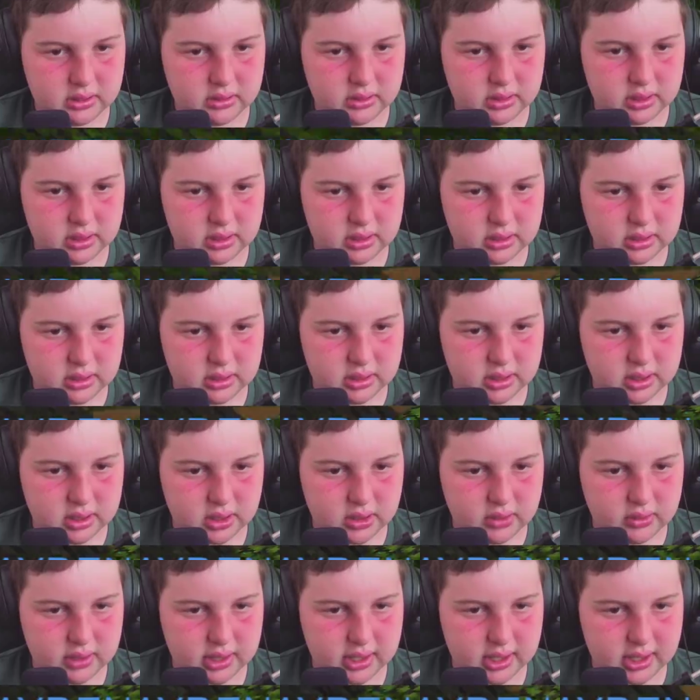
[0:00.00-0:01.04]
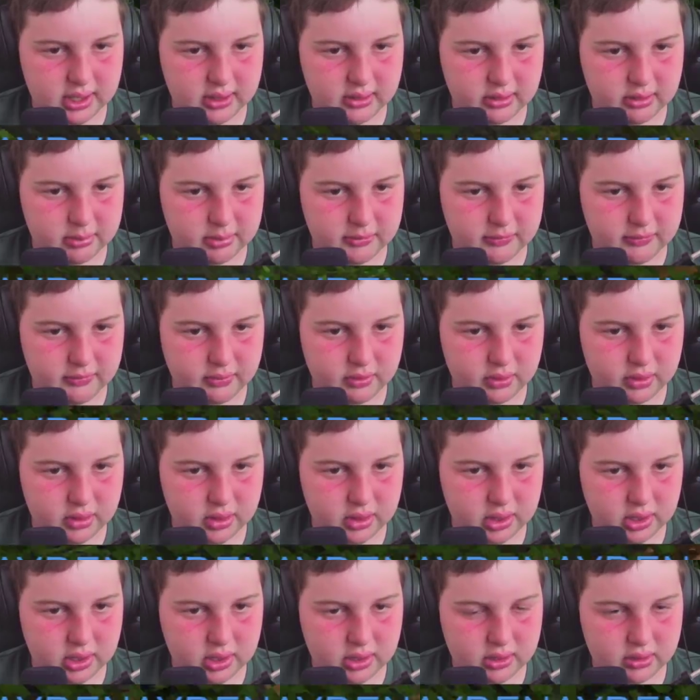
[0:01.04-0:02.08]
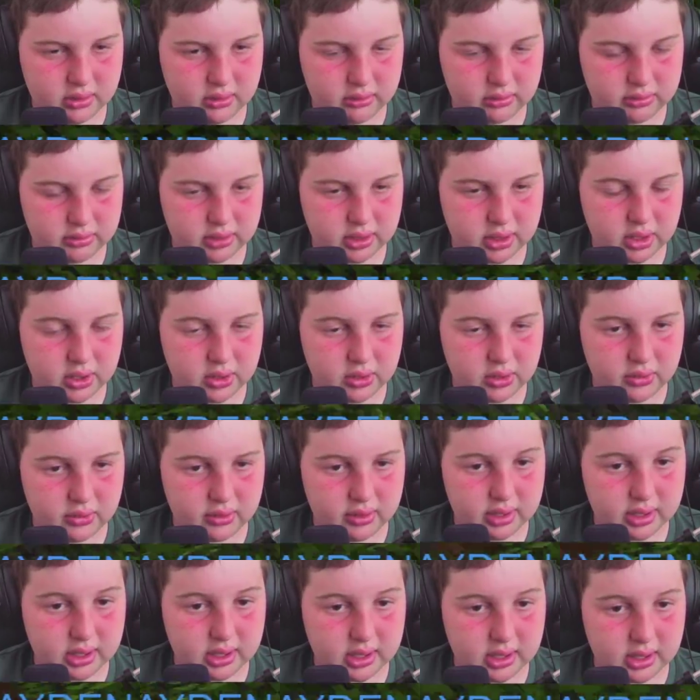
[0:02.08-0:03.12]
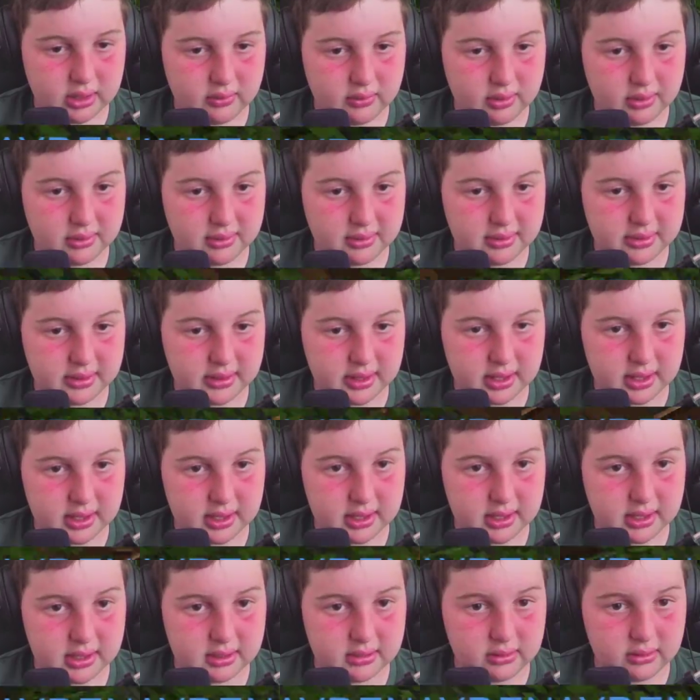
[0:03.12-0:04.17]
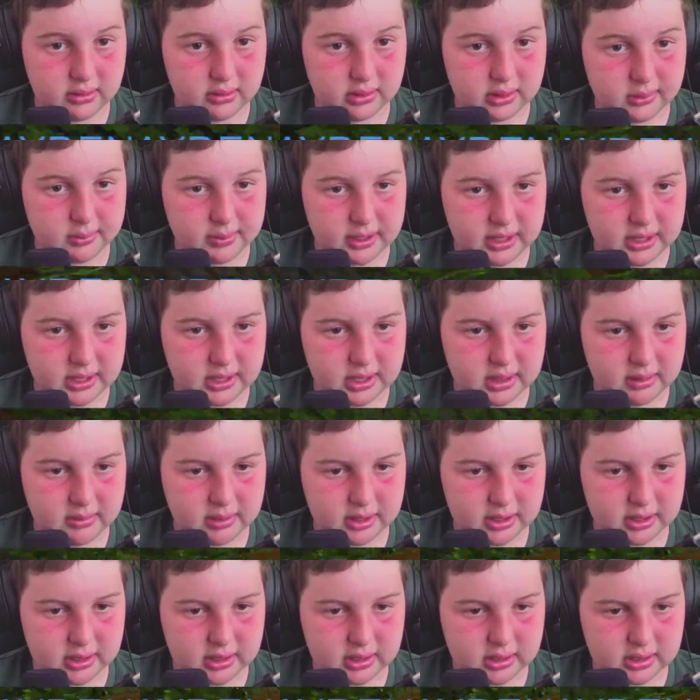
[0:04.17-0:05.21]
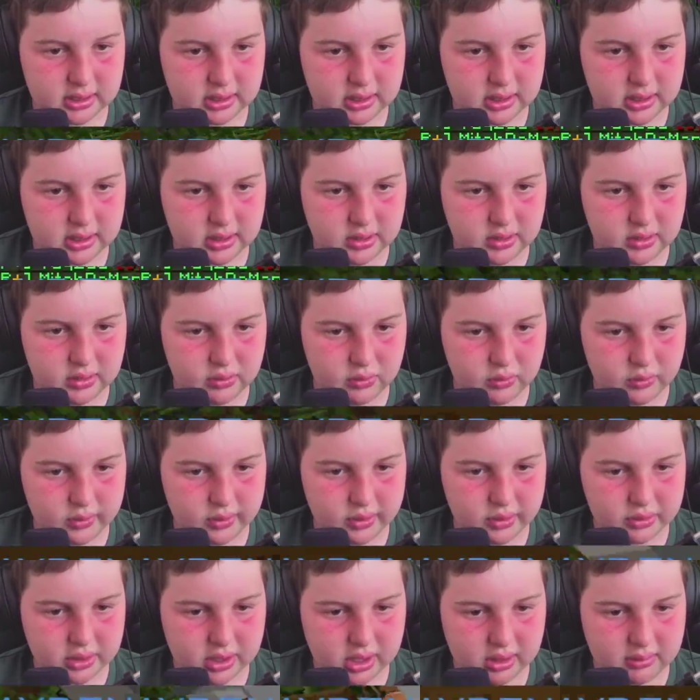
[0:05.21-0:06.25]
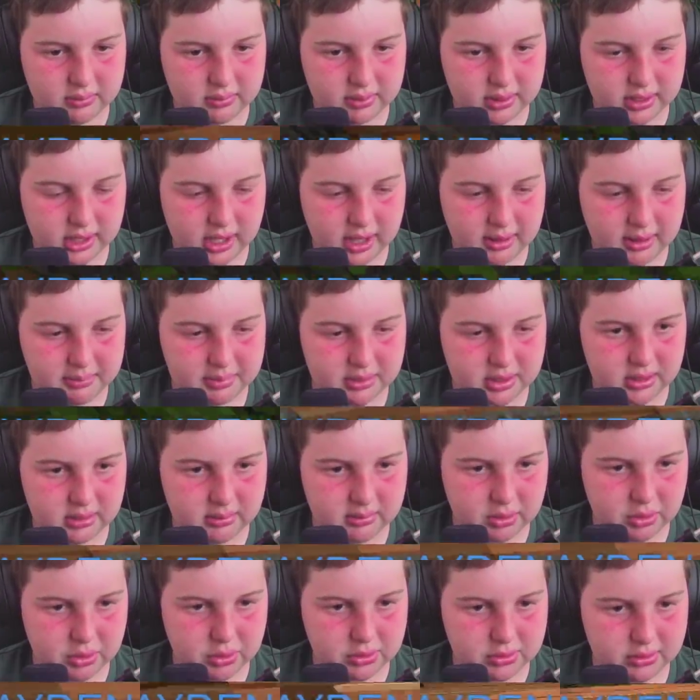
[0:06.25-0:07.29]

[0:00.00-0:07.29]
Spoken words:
can go an hour before. Although I will say during the pandemic it will not be happening, most